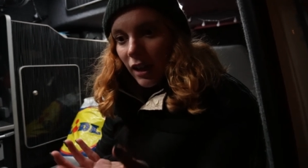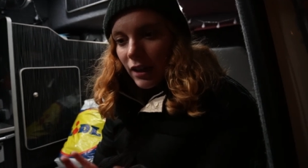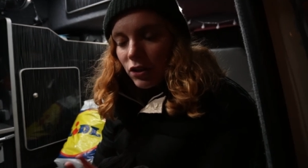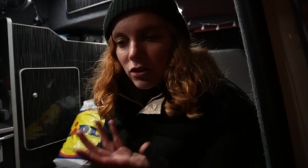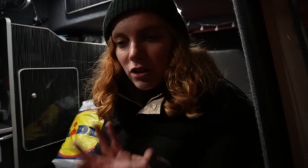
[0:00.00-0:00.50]

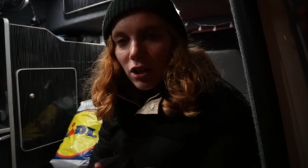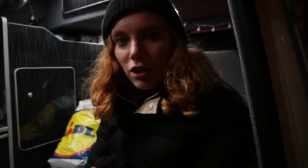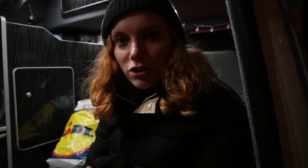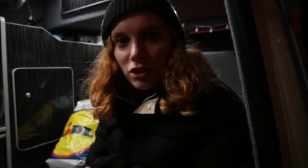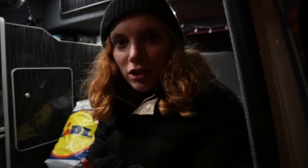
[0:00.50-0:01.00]
it just
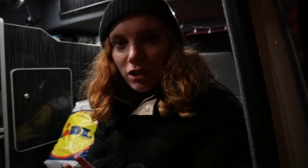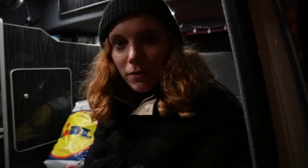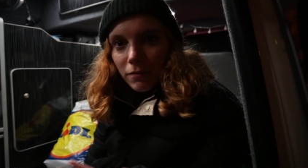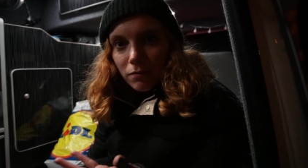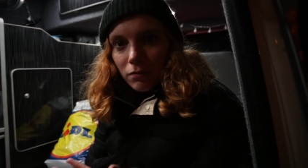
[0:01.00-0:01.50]
alerts you that
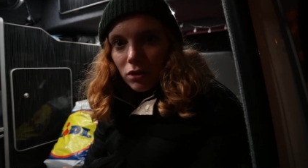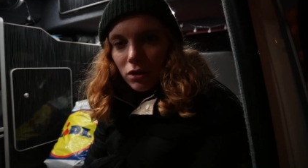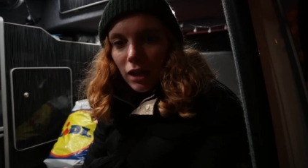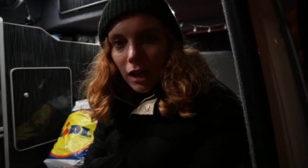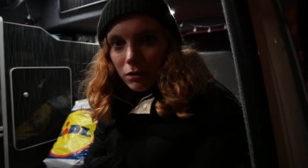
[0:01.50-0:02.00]
your
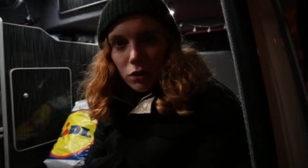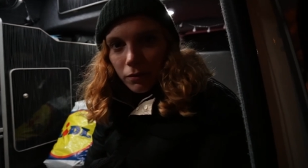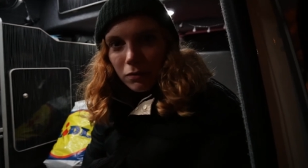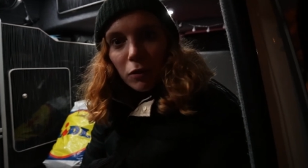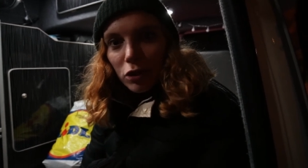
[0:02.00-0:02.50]
your
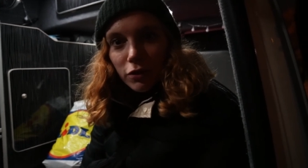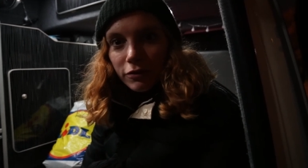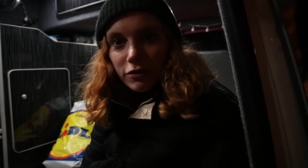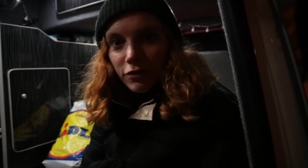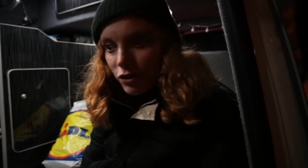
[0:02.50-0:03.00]
laptop's
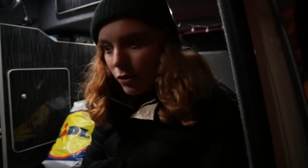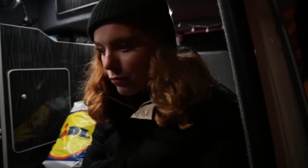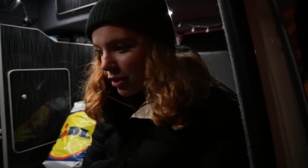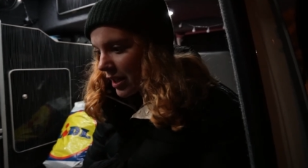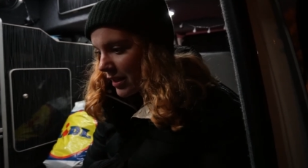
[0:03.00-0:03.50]
moved for some
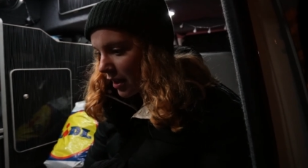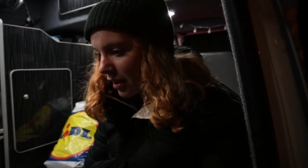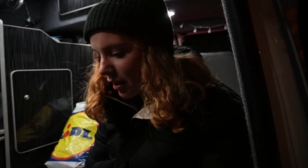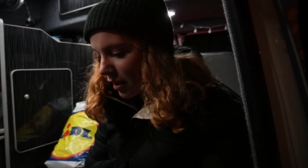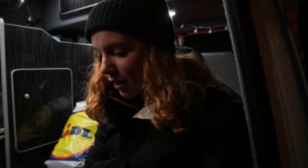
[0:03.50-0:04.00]

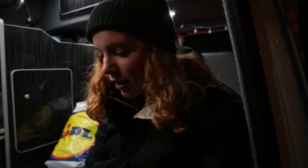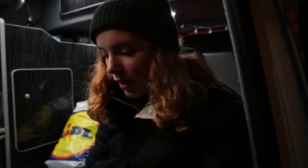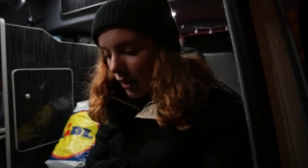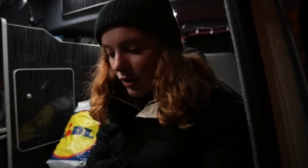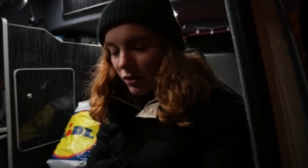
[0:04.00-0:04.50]
reason.
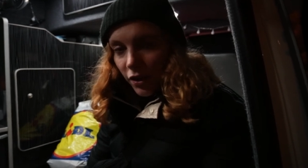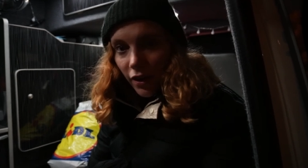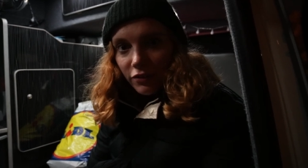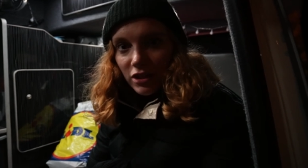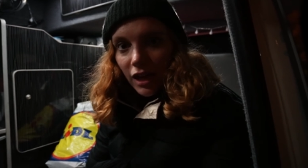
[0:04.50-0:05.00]
So
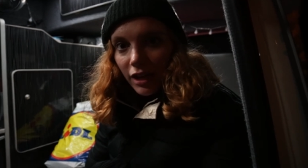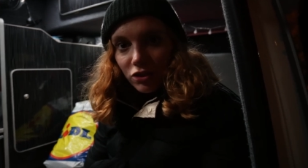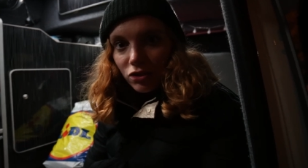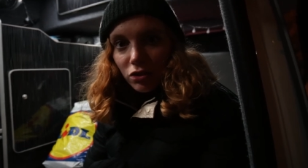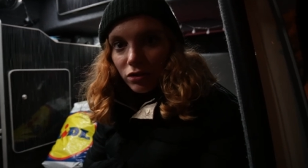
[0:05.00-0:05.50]
after that, I
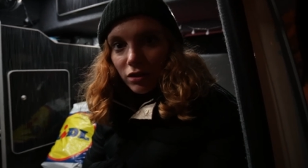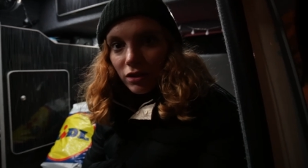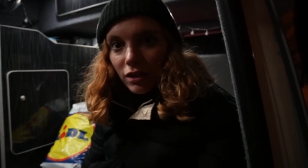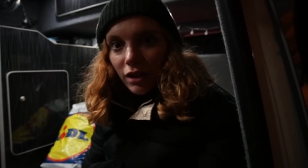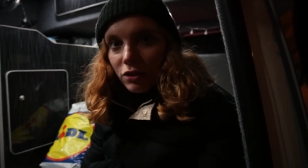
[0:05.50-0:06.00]
just couldn't
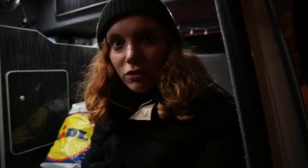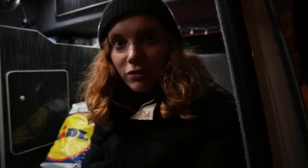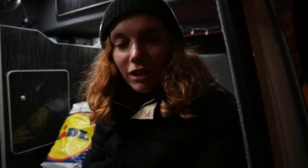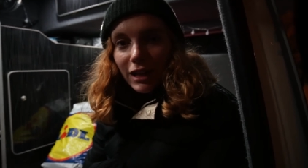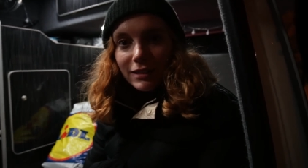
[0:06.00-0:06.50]
I couldn't
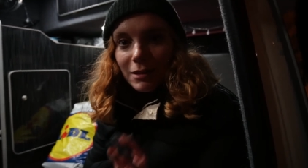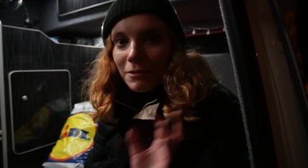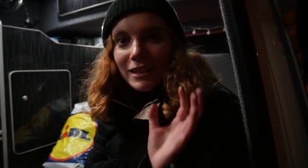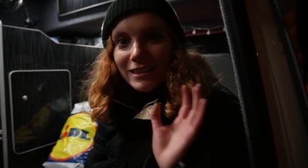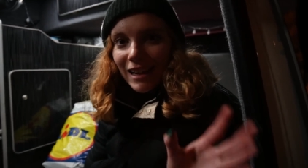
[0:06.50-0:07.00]
relax. Like
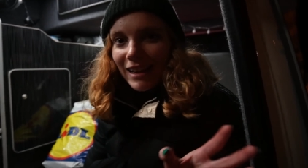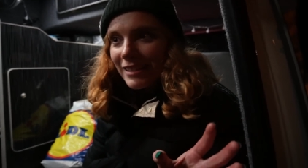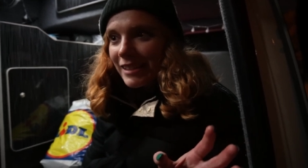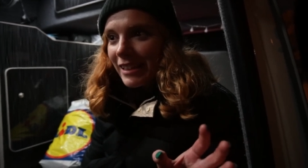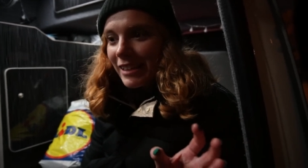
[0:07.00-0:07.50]
my
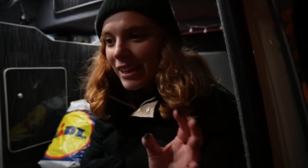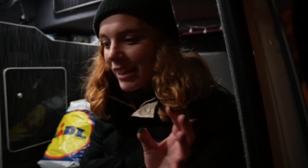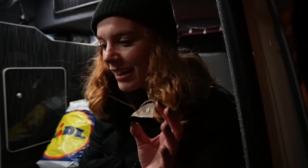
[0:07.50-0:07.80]
anxiety,